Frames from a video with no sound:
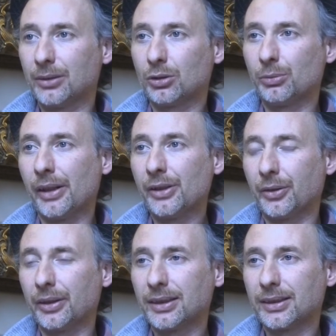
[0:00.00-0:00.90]
and
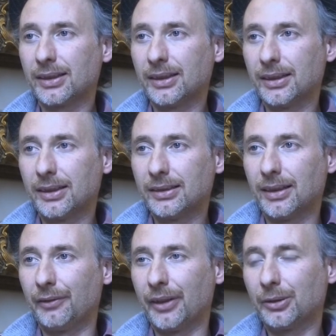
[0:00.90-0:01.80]
documentaries.
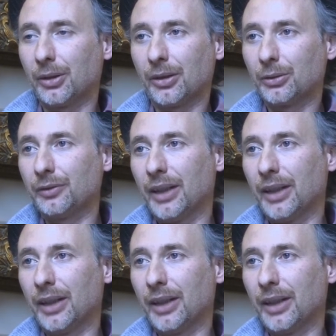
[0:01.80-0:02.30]
I think there are good